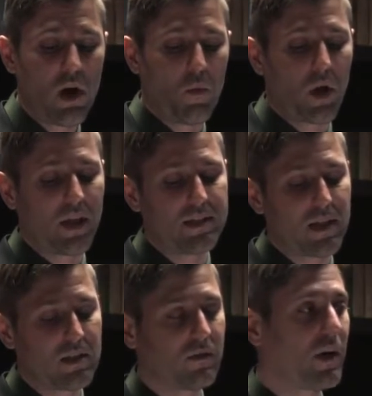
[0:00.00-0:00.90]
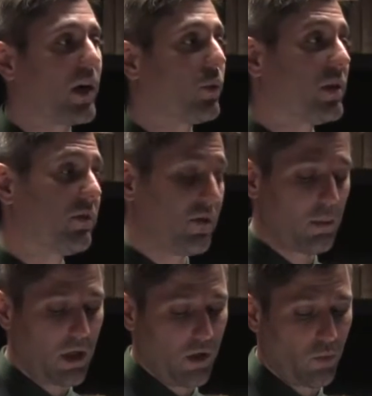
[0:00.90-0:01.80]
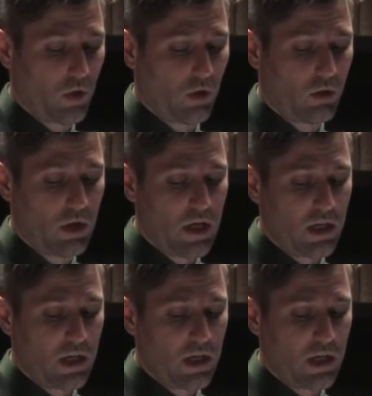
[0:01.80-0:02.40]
while identifying with the feminine role,